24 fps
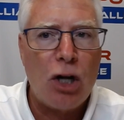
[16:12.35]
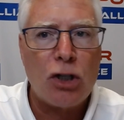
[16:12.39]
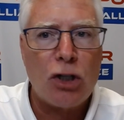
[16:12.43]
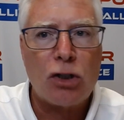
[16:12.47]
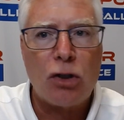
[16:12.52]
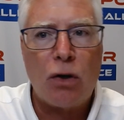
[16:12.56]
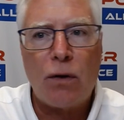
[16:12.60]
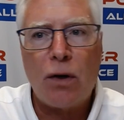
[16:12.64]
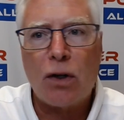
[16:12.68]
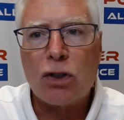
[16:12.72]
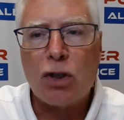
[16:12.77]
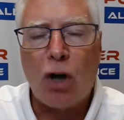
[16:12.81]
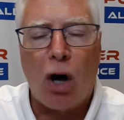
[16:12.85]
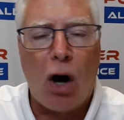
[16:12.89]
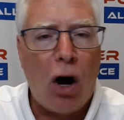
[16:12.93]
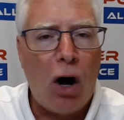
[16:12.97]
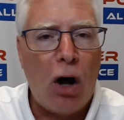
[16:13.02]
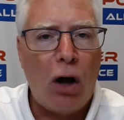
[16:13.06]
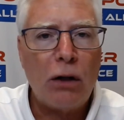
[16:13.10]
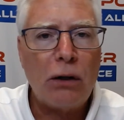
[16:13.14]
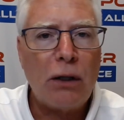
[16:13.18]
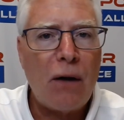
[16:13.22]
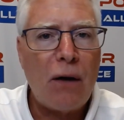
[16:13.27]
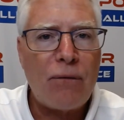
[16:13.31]
So there's
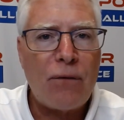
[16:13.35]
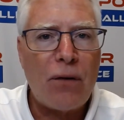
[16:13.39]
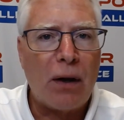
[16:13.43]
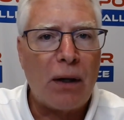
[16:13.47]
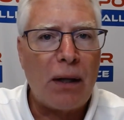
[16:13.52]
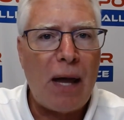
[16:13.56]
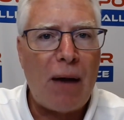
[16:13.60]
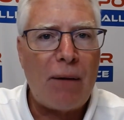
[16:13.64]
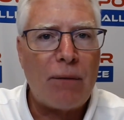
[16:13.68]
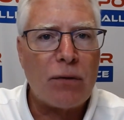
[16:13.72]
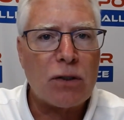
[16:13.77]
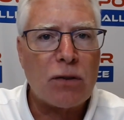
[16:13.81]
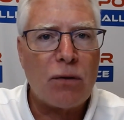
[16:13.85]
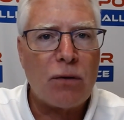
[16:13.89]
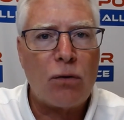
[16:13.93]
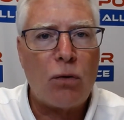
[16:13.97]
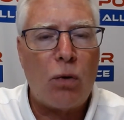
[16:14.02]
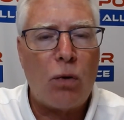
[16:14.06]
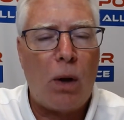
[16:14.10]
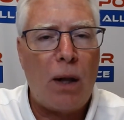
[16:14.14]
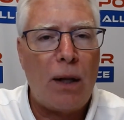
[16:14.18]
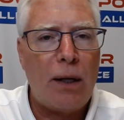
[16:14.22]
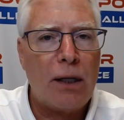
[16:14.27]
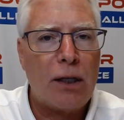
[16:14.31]
all different levels of
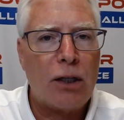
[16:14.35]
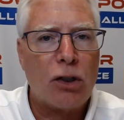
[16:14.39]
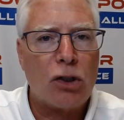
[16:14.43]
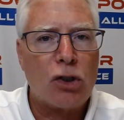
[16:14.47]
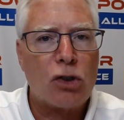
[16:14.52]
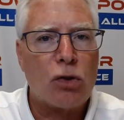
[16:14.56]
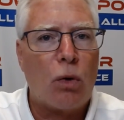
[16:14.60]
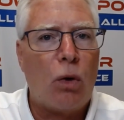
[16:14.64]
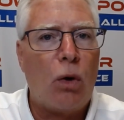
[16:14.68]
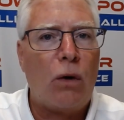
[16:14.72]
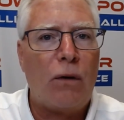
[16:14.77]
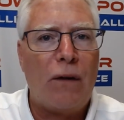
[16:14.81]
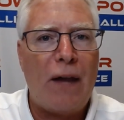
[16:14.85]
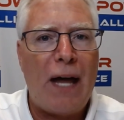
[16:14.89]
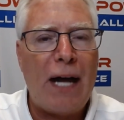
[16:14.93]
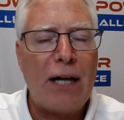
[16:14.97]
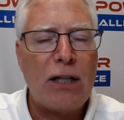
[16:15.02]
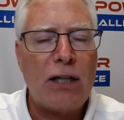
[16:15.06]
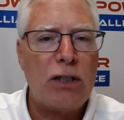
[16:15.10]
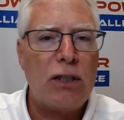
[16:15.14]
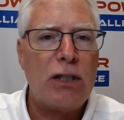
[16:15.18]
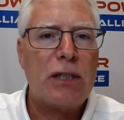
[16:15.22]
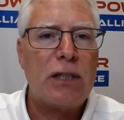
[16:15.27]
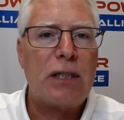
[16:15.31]
quality control,
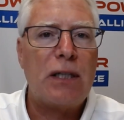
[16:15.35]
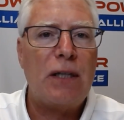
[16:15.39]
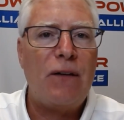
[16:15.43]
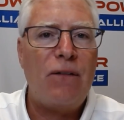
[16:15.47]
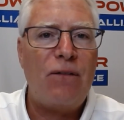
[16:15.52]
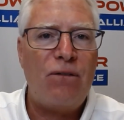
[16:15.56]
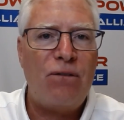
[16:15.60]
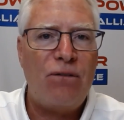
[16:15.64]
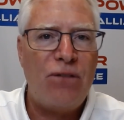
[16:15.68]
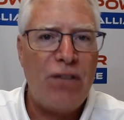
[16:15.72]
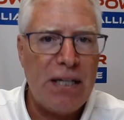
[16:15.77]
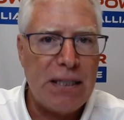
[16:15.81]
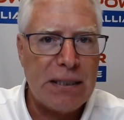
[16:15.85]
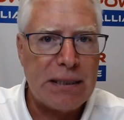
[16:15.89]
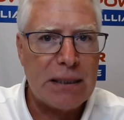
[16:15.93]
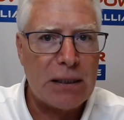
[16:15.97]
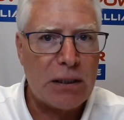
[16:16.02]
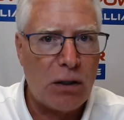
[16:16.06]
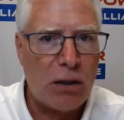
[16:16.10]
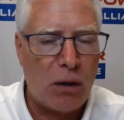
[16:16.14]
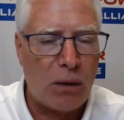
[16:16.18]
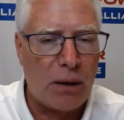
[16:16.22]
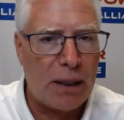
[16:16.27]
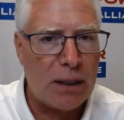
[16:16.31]
not just the
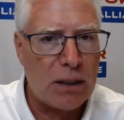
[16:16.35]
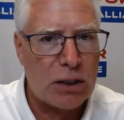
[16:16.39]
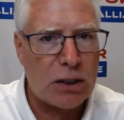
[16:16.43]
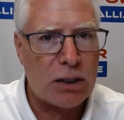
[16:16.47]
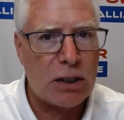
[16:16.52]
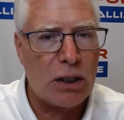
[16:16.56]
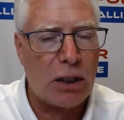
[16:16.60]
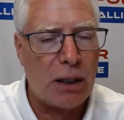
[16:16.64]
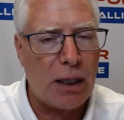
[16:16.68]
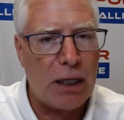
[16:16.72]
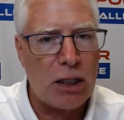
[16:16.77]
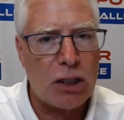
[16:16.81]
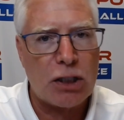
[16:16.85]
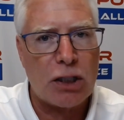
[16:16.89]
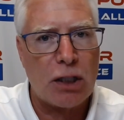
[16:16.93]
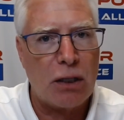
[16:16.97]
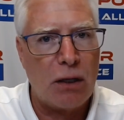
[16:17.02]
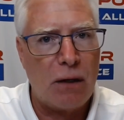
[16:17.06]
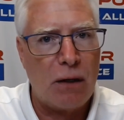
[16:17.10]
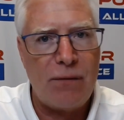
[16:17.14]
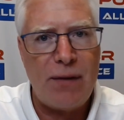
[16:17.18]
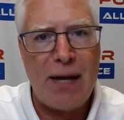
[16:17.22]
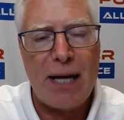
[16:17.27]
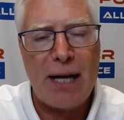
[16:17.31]
physical
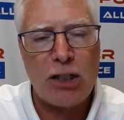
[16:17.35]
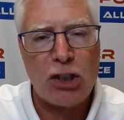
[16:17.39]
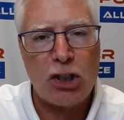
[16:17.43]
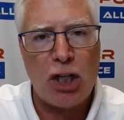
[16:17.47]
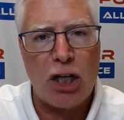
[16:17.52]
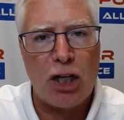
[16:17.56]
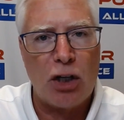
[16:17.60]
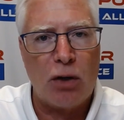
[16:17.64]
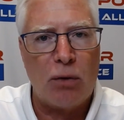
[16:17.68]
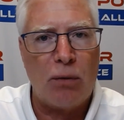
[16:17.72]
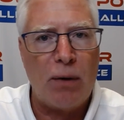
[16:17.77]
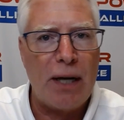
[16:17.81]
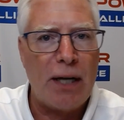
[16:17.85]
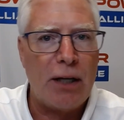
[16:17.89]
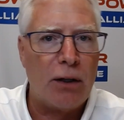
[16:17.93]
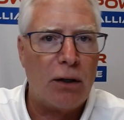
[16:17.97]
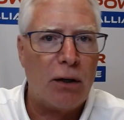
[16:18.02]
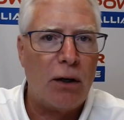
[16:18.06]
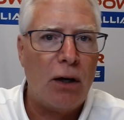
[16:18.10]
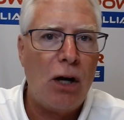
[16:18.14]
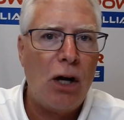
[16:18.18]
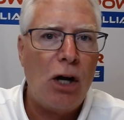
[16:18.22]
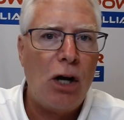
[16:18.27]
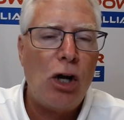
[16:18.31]
installation of that
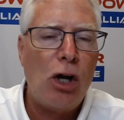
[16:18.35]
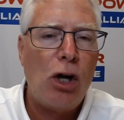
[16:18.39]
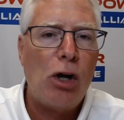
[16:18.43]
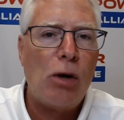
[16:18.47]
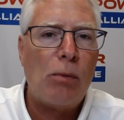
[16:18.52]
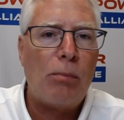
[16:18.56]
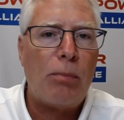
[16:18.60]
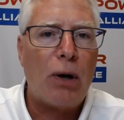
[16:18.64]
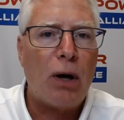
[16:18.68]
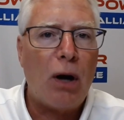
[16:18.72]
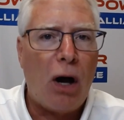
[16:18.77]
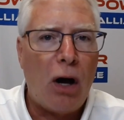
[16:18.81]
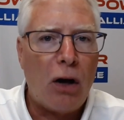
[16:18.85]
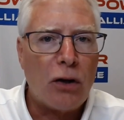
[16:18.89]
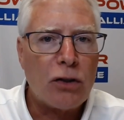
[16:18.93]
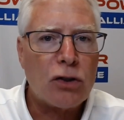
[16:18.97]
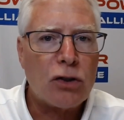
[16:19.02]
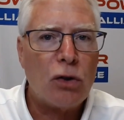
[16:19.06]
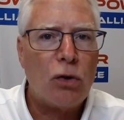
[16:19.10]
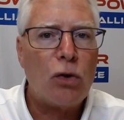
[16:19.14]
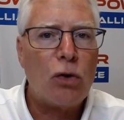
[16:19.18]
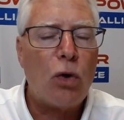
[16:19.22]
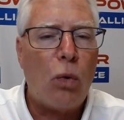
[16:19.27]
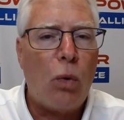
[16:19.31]
generator, but
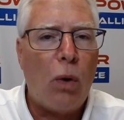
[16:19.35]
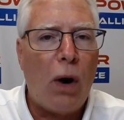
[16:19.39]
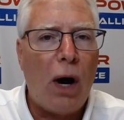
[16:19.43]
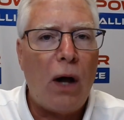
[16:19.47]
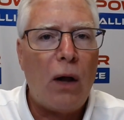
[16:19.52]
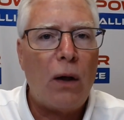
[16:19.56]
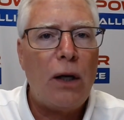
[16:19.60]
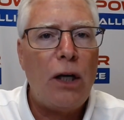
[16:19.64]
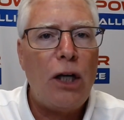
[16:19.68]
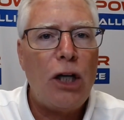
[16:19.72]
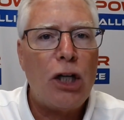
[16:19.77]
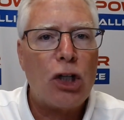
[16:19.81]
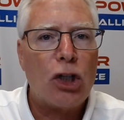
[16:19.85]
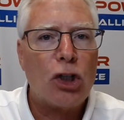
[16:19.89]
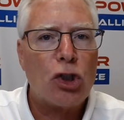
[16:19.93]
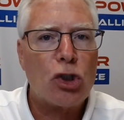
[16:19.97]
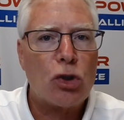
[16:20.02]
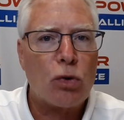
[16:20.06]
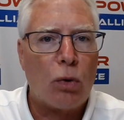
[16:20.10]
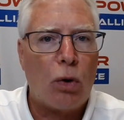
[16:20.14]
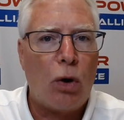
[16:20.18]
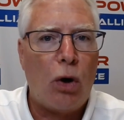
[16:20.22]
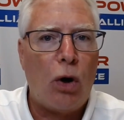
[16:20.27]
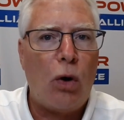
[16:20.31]
also quality
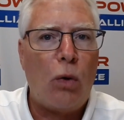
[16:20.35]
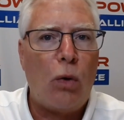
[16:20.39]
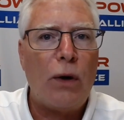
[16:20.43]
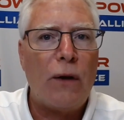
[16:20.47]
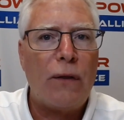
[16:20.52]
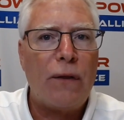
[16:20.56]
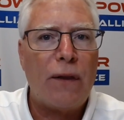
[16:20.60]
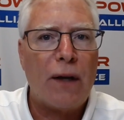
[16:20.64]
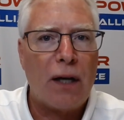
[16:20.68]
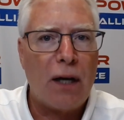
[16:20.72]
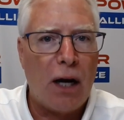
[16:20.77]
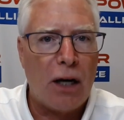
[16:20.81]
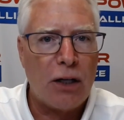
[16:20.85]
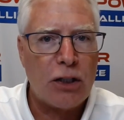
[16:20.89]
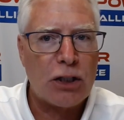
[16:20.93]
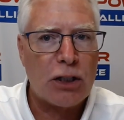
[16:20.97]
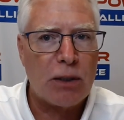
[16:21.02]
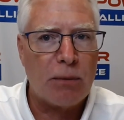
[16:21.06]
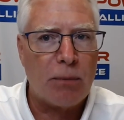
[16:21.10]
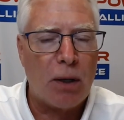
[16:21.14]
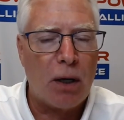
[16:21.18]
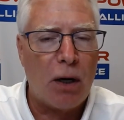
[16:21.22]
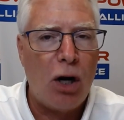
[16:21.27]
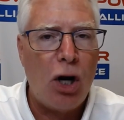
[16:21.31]
control with the
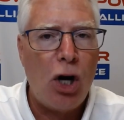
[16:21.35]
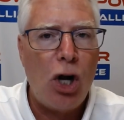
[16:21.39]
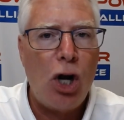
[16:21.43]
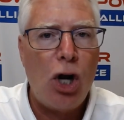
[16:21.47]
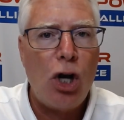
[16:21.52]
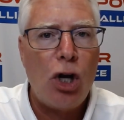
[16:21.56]
customer.